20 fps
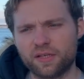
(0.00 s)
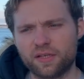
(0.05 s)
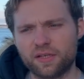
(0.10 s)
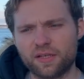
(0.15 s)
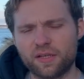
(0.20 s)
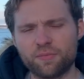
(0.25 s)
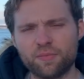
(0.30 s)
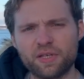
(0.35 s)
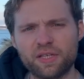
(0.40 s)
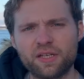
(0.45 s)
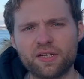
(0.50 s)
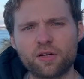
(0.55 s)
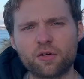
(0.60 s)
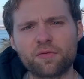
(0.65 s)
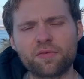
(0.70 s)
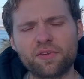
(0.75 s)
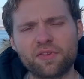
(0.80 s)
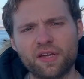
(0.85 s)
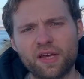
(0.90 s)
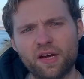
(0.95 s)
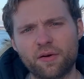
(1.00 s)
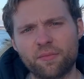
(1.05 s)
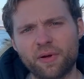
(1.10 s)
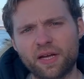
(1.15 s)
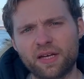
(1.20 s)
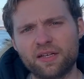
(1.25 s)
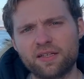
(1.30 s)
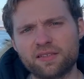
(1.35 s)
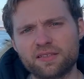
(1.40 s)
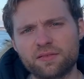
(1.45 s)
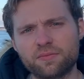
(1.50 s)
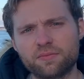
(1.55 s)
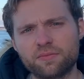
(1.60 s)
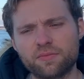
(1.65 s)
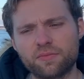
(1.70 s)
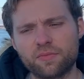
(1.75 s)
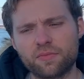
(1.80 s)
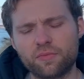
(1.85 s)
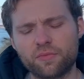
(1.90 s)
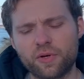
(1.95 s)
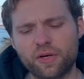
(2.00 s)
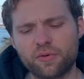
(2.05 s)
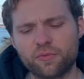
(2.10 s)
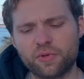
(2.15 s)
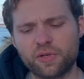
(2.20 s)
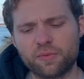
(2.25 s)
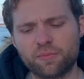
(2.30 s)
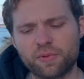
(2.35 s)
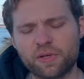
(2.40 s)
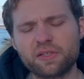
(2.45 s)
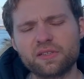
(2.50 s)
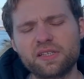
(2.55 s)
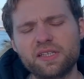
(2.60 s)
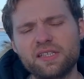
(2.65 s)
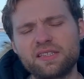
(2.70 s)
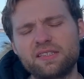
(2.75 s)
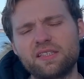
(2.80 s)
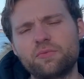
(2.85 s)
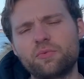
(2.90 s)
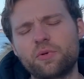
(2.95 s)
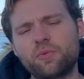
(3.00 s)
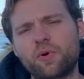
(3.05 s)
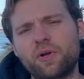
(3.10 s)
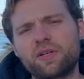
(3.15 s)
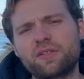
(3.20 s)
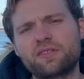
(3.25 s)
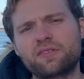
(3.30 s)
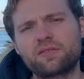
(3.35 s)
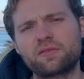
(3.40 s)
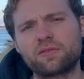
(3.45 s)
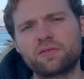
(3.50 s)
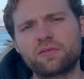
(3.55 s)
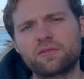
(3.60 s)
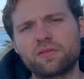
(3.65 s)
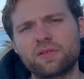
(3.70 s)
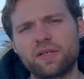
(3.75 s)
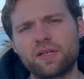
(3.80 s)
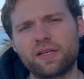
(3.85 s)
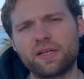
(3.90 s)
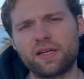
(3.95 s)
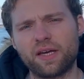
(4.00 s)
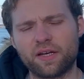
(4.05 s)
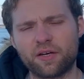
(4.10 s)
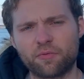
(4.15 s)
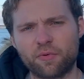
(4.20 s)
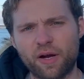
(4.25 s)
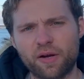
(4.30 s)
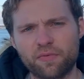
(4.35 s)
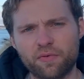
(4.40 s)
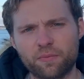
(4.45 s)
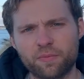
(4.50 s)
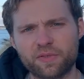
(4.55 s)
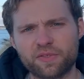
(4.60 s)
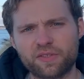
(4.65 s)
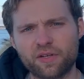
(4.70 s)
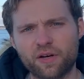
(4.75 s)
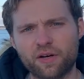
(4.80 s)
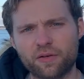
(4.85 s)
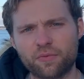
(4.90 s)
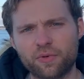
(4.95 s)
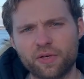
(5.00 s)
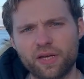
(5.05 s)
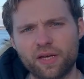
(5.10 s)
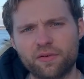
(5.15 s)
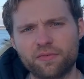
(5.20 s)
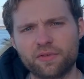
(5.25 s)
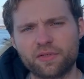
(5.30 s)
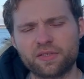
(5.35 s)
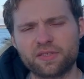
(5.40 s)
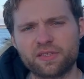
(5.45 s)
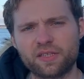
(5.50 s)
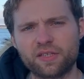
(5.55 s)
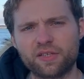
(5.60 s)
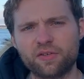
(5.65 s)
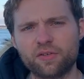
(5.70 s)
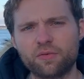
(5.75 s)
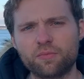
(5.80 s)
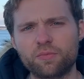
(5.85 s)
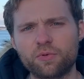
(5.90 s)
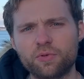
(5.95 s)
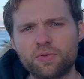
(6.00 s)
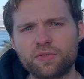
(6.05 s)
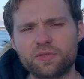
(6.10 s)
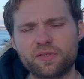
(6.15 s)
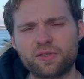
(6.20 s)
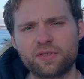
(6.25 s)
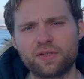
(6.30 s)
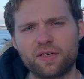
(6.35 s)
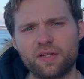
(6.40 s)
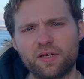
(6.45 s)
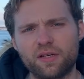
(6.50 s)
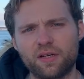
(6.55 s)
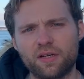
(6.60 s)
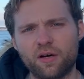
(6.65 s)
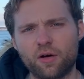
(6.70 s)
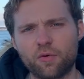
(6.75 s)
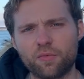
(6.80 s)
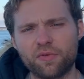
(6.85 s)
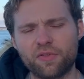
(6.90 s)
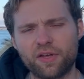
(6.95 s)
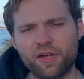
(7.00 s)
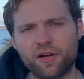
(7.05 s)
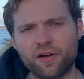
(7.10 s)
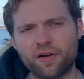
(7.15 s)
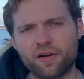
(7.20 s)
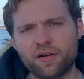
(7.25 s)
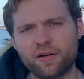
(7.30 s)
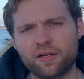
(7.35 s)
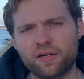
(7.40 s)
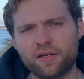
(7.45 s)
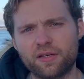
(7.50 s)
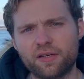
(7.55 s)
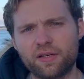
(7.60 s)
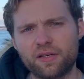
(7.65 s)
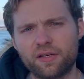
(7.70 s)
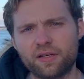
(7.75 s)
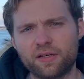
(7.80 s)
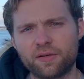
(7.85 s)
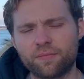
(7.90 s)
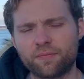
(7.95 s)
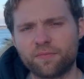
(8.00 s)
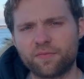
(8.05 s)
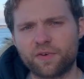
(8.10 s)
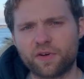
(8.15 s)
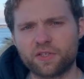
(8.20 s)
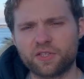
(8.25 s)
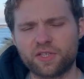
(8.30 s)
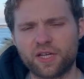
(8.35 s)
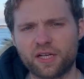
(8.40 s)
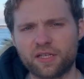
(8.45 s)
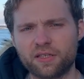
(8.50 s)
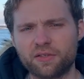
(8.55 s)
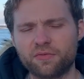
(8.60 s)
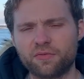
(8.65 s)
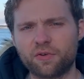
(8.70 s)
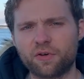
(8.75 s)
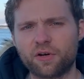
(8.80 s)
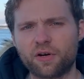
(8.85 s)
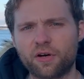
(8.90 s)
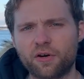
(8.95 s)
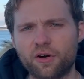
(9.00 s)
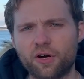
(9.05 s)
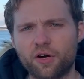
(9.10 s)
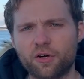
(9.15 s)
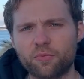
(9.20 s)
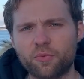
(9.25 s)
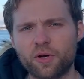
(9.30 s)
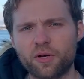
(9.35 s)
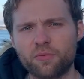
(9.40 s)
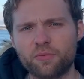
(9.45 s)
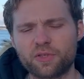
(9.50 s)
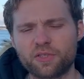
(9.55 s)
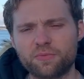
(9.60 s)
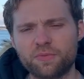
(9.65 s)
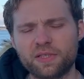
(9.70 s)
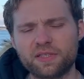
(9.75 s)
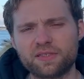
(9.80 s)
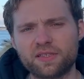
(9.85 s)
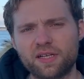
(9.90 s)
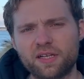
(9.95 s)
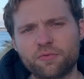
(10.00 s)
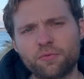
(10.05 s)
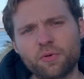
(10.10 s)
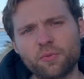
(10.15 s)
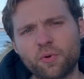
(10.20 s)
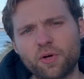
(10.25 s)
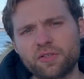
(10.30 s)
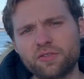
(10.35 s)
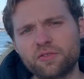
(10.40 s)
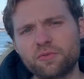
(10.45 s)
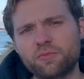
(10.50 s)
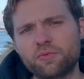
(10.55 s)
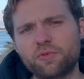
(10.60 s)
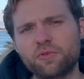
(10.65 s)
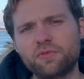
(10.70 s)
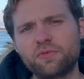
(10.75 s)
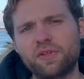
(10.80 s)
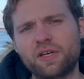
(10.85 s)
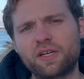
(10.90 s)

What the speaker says: immediate over-the-air mechanism. When we built Kisi, we wanted to get it right from the start. We have a secure boot over-the-air functionality for our hardware, which means that if we want to improve the